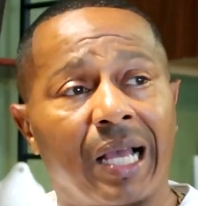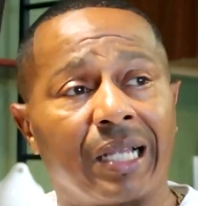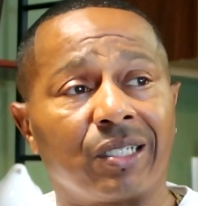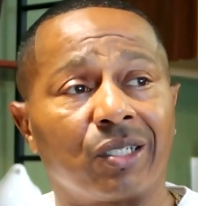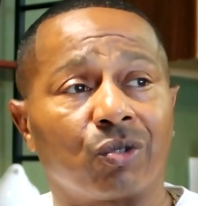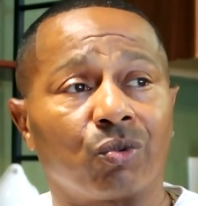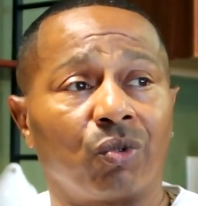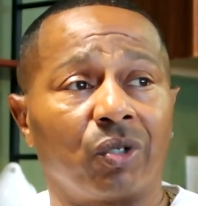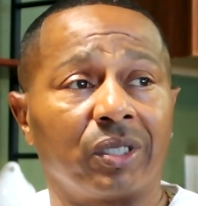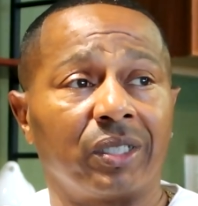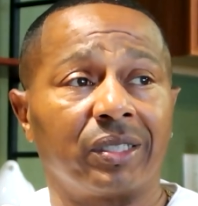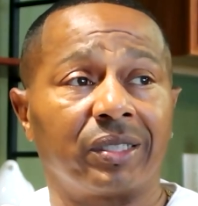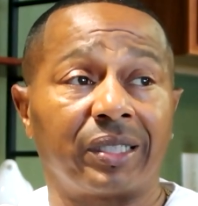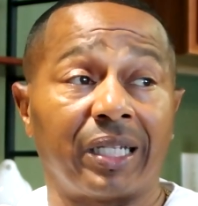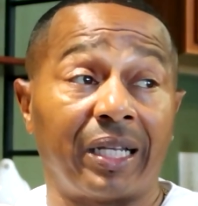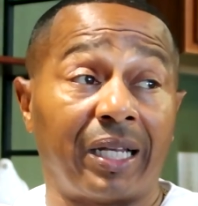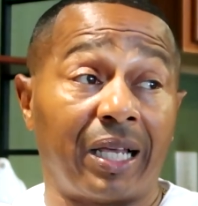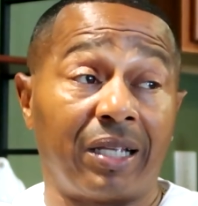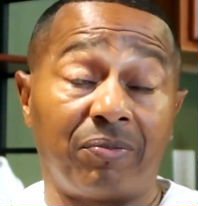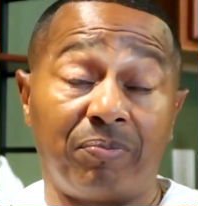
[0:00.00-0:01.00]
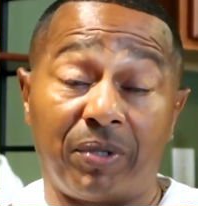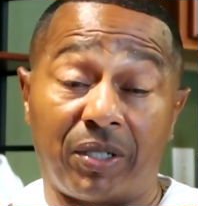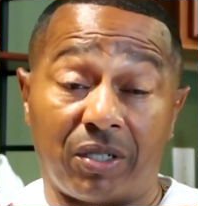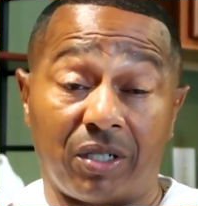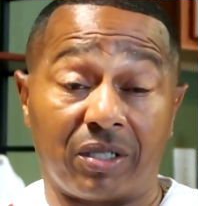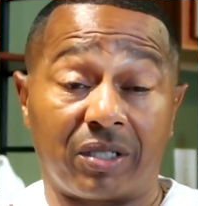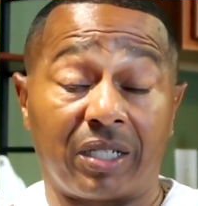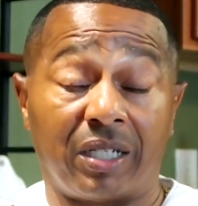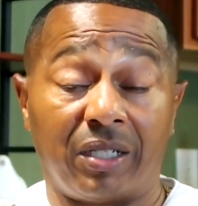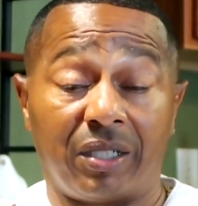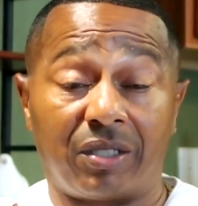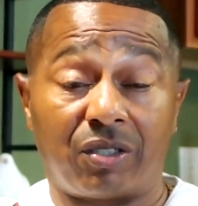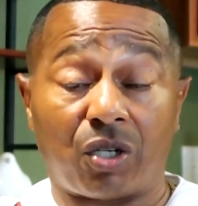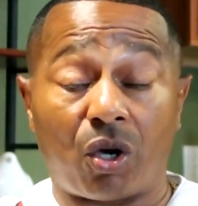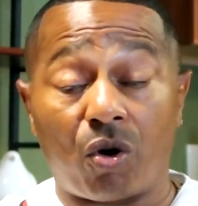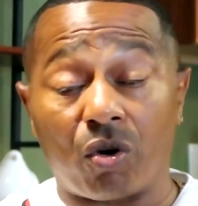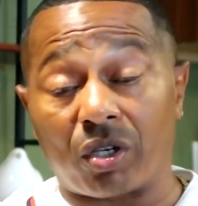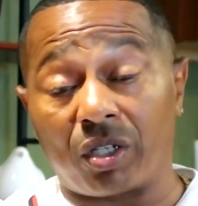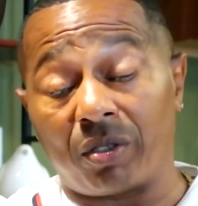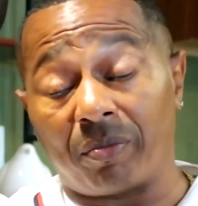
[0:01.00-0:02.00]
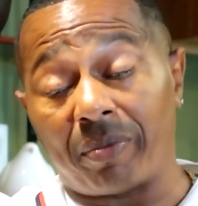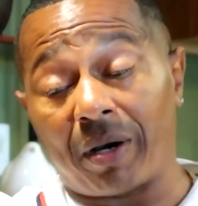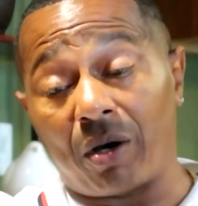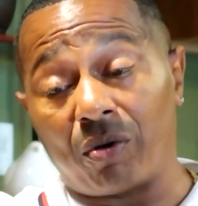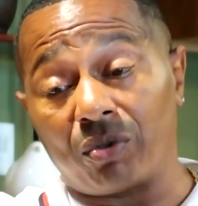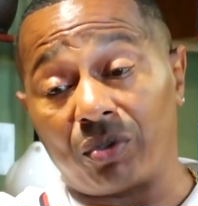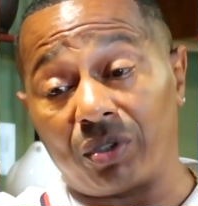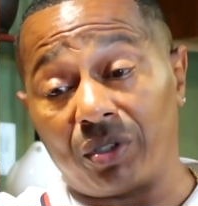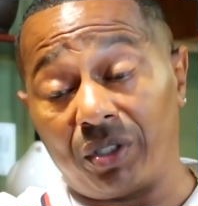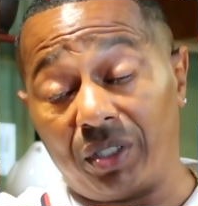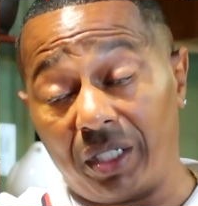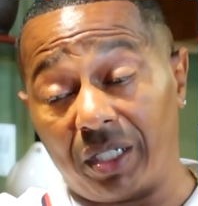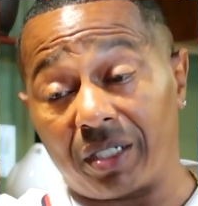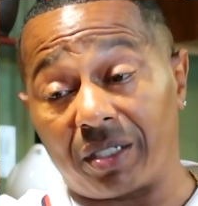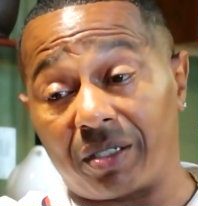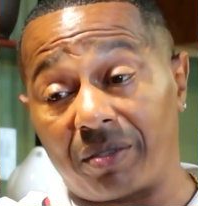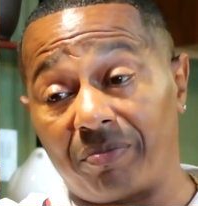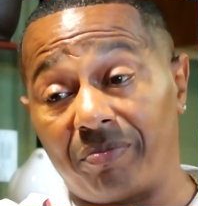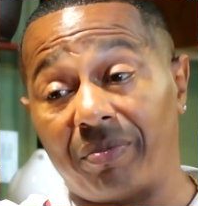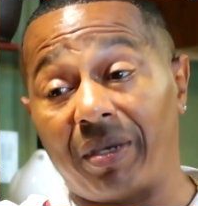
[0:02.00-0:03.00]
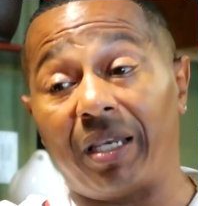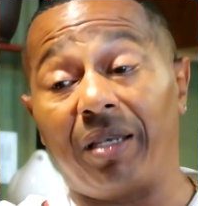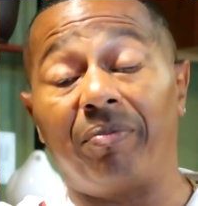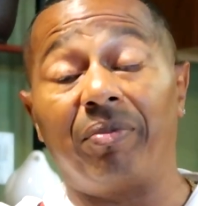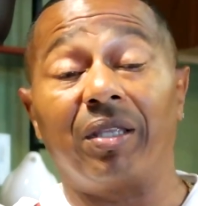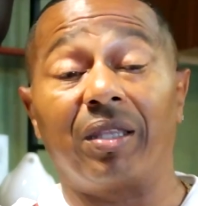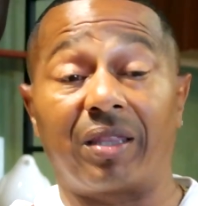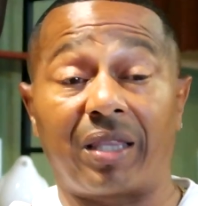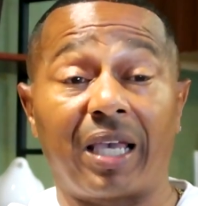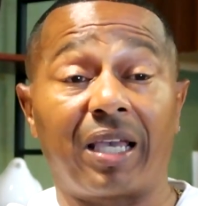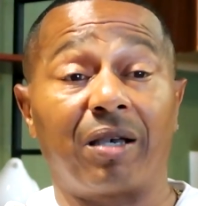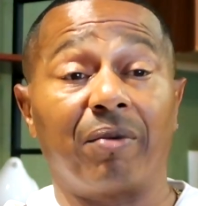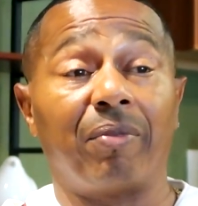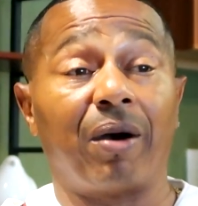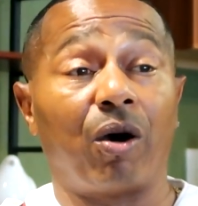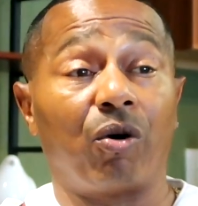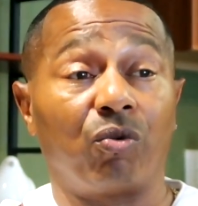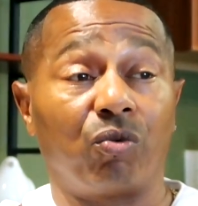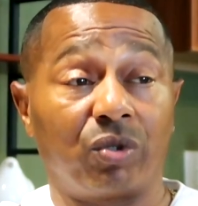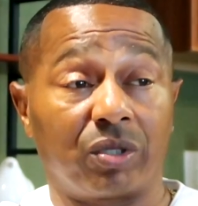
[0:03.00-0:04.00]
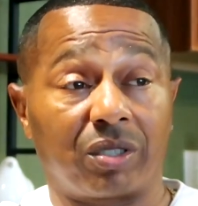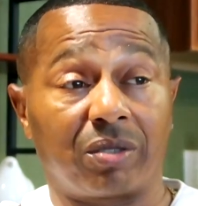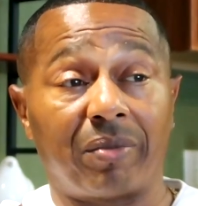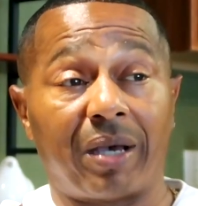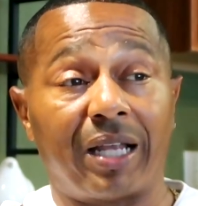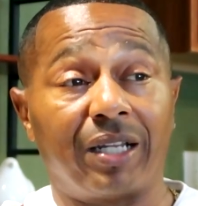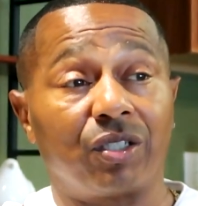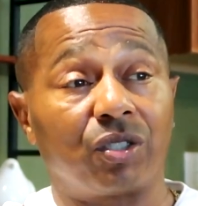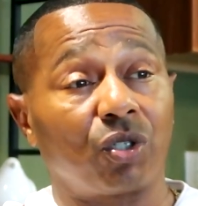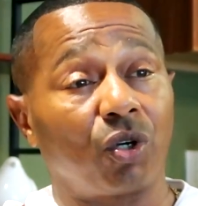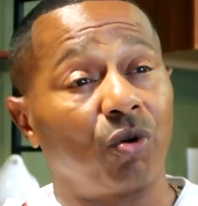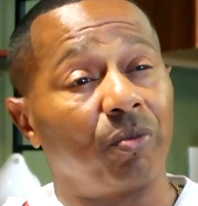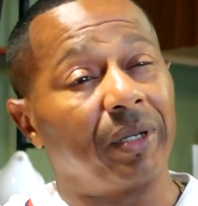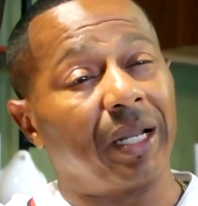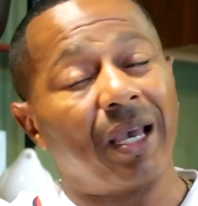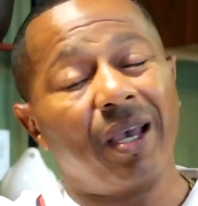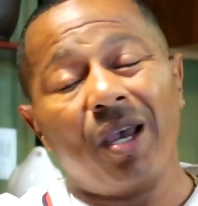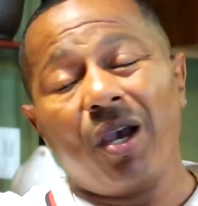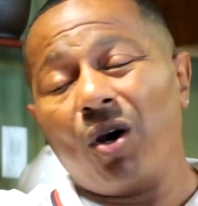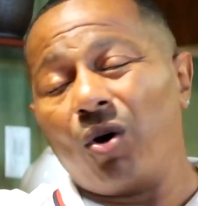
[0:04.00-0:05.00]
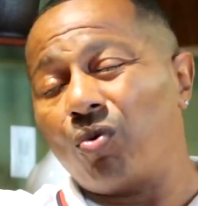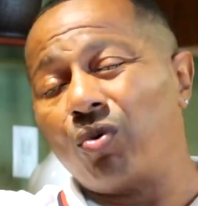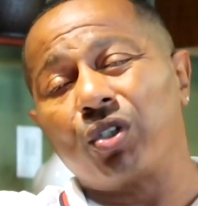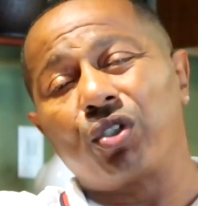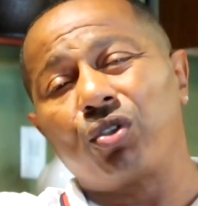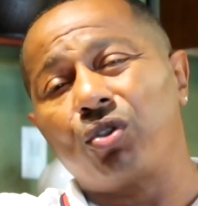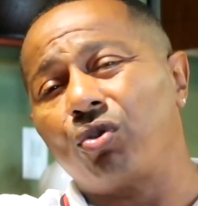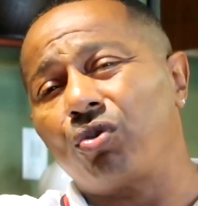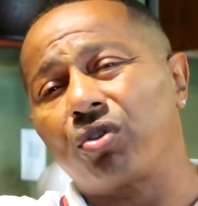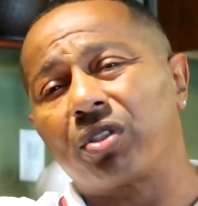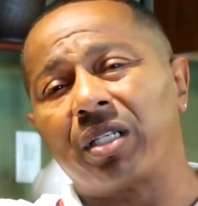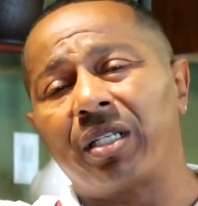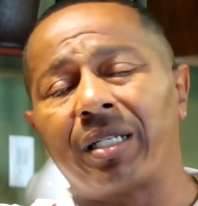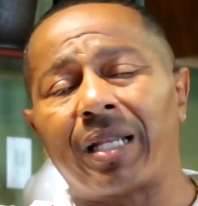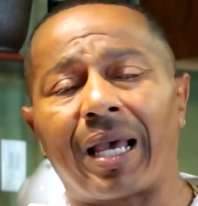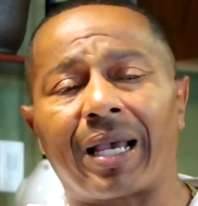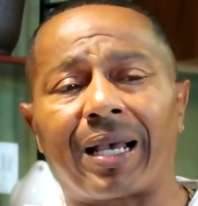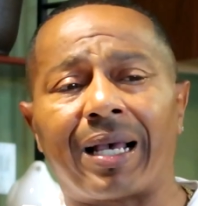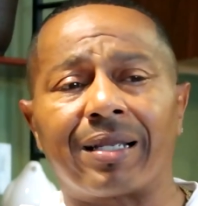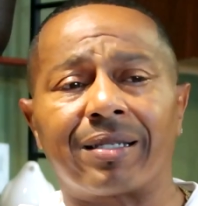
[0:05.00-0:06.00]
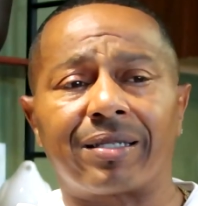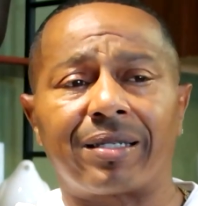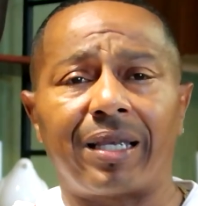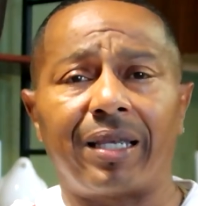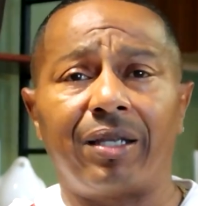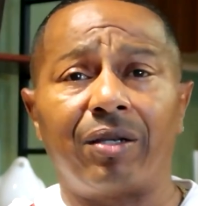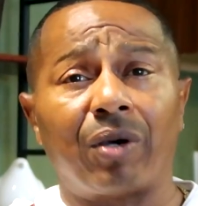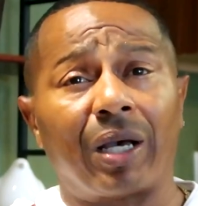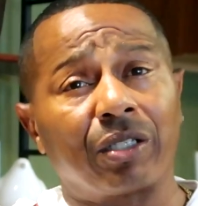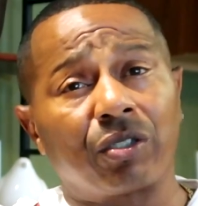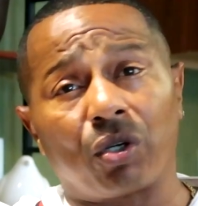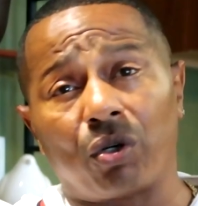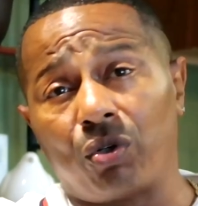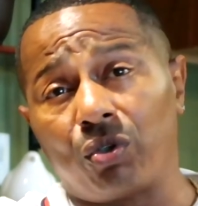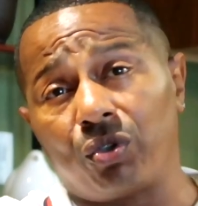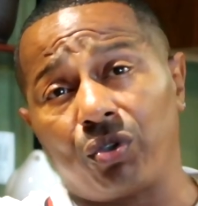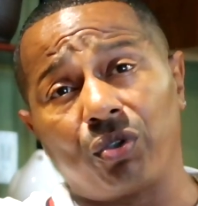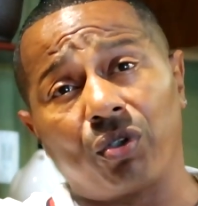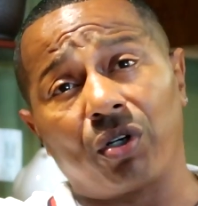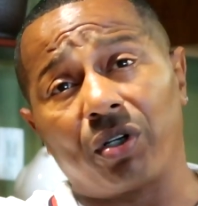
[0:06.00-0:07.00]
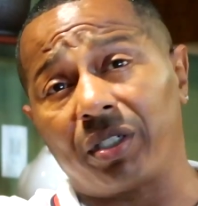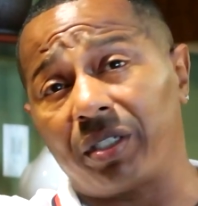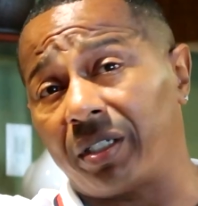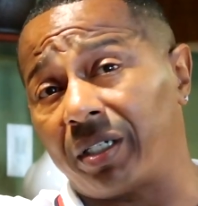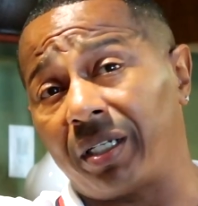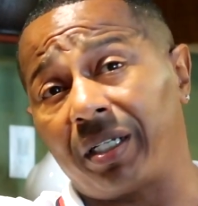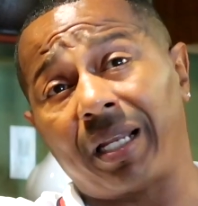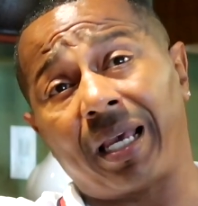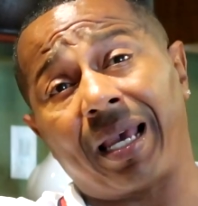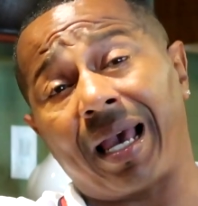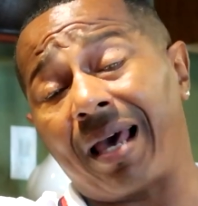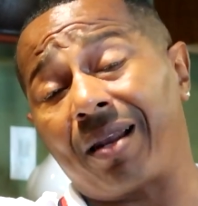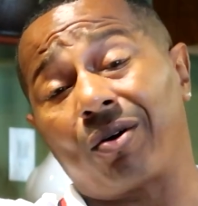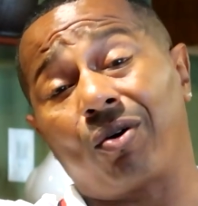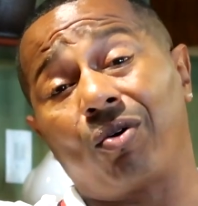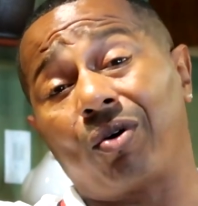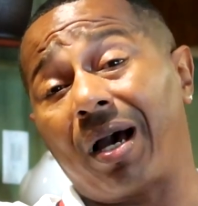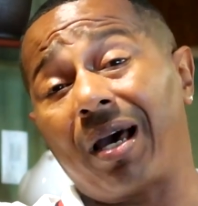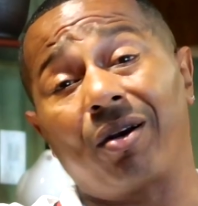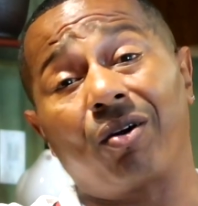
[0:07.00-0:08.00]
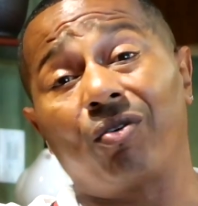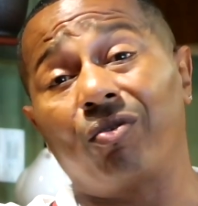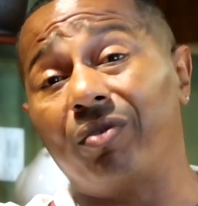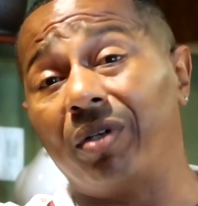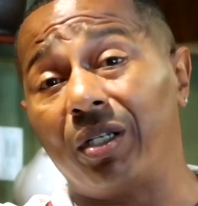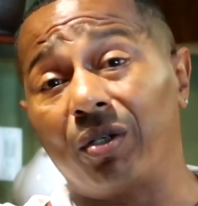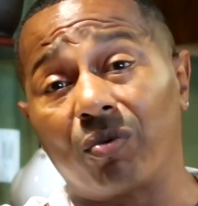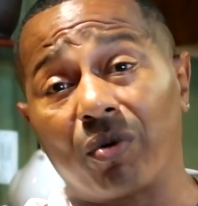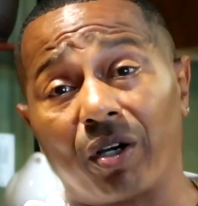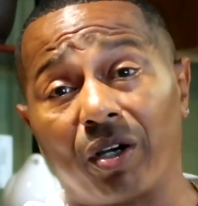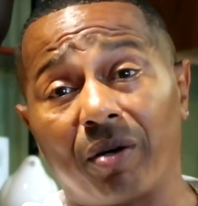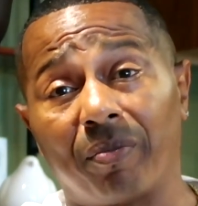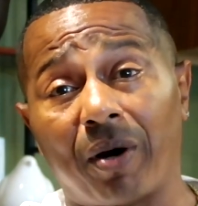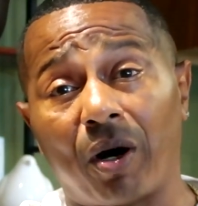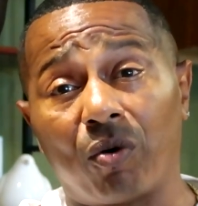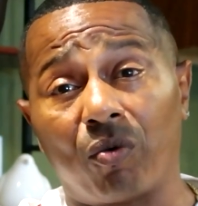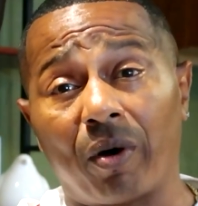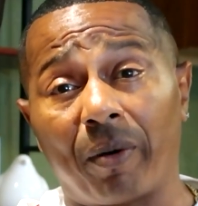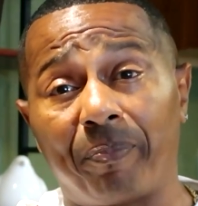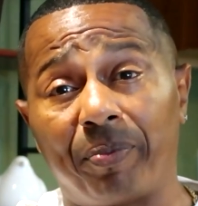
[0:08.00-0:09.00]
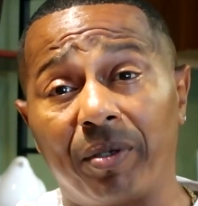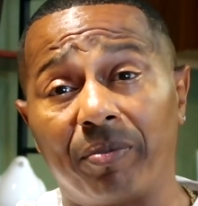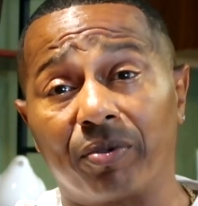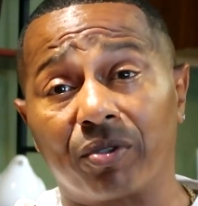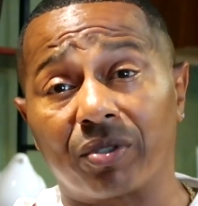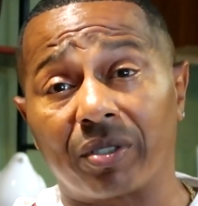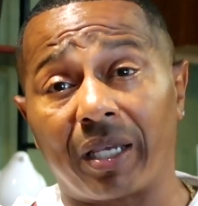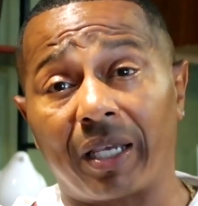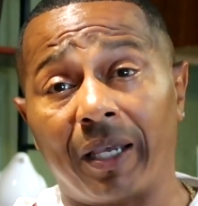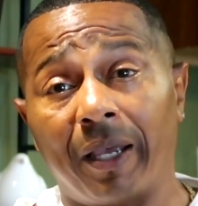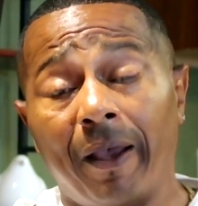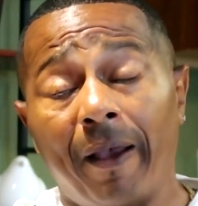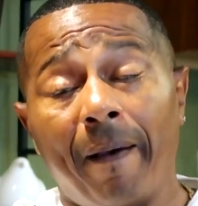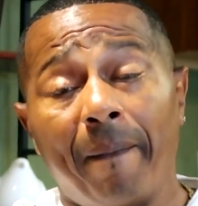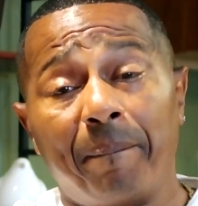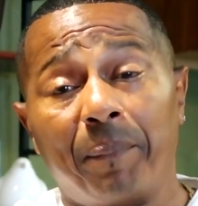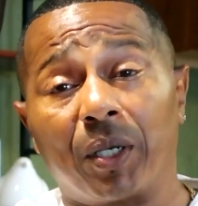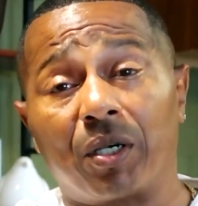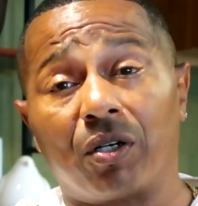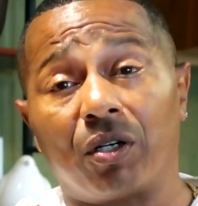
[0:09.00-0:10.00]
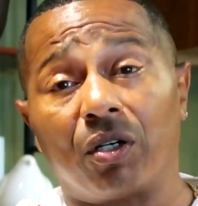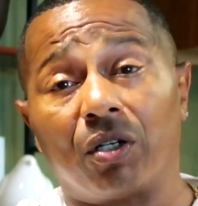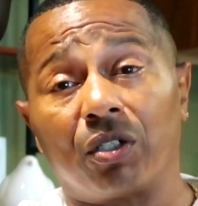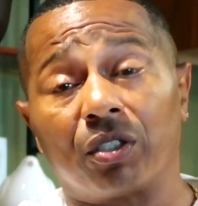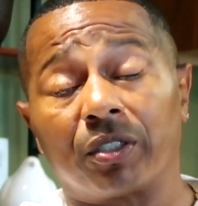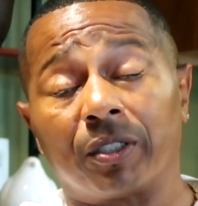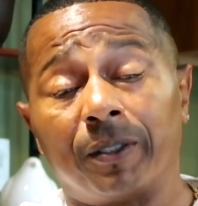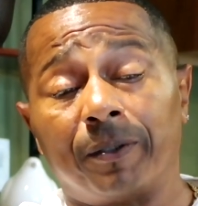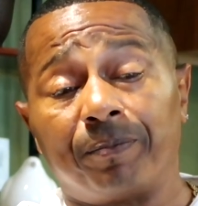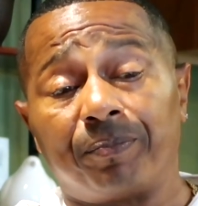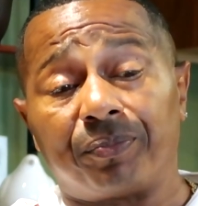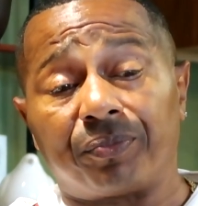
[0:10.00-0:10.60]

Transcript: I just wanted to say that because in talking about this made me think about when somebody told me that. Which usually, like I say, I told you earlier today, I don't I don't really worry about what people say because